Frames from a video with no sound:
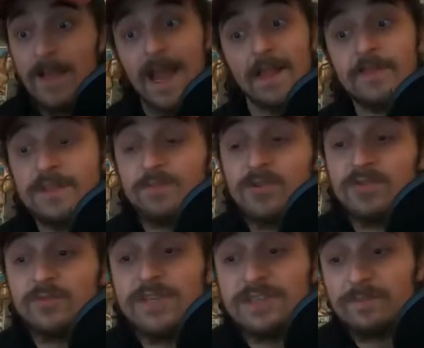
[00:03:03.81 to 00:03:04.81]
And this person
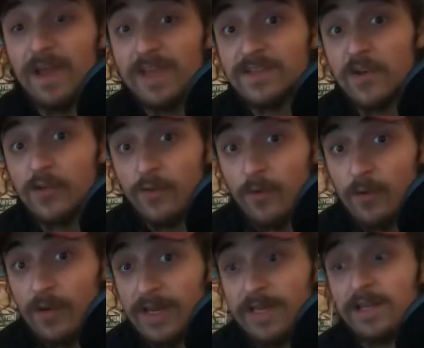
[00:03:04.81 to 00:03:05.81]
respects
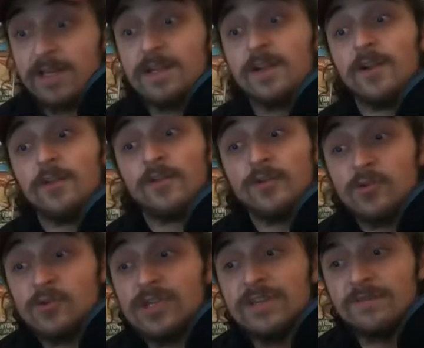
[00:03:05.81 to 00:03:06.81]
authority. They're
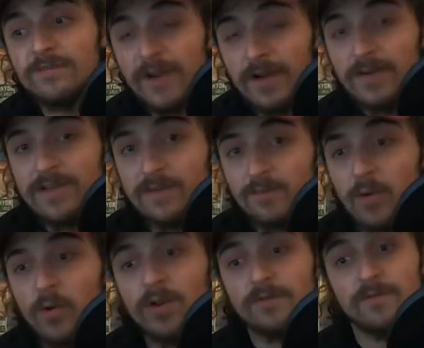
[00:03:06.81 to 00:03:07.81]
usually very
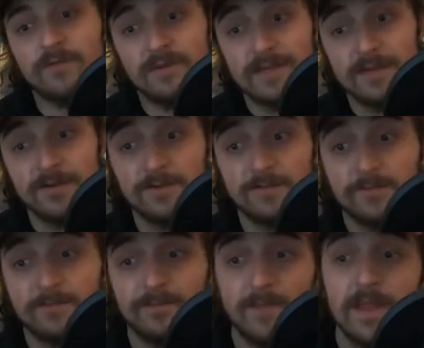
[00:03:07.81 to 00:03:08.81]
supportive of the leader.
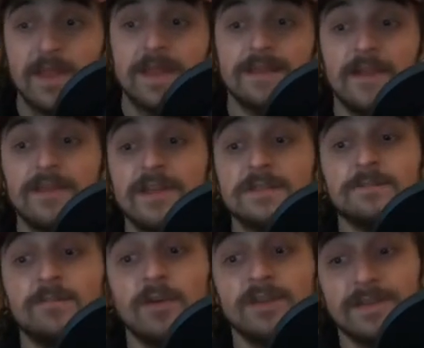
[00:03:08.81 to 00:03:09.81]
Now, this
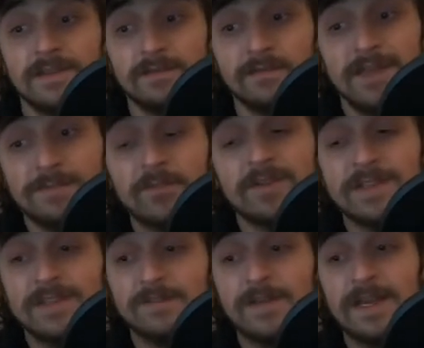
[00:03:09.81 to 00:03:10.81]

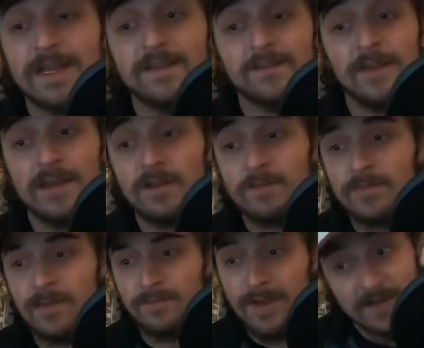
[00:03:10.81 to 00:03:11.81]
participant can develop
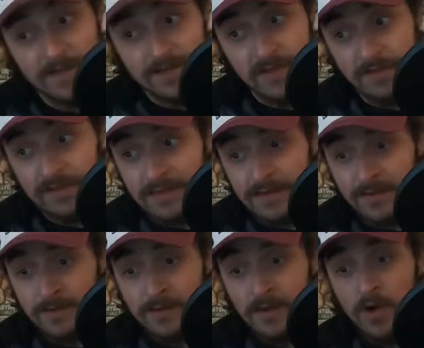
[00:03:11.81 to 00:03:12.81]
dependence on the
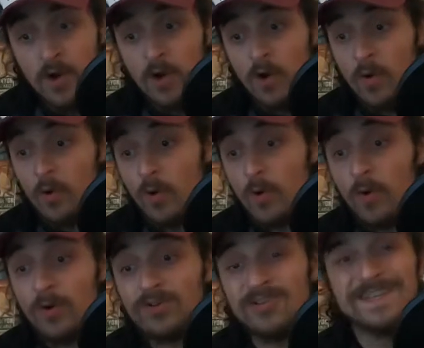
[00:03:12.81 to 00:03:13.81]
leader
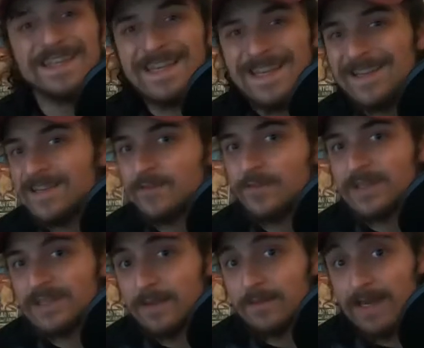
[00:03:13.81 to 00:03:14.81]
or just needs to
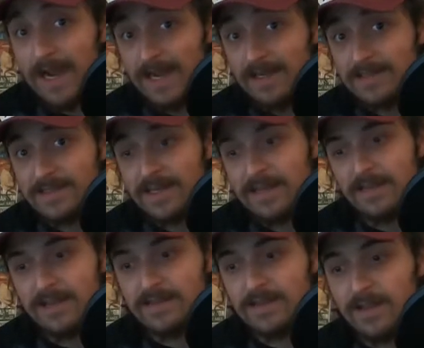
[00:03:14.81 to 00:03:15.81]
accept guidance to get
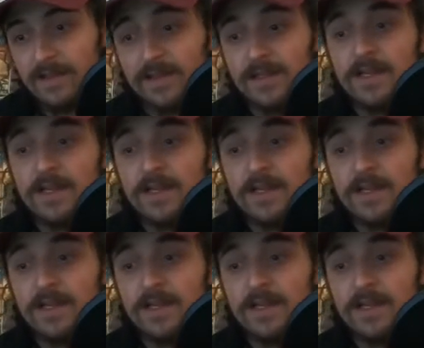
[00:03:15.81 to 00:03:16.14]
things done.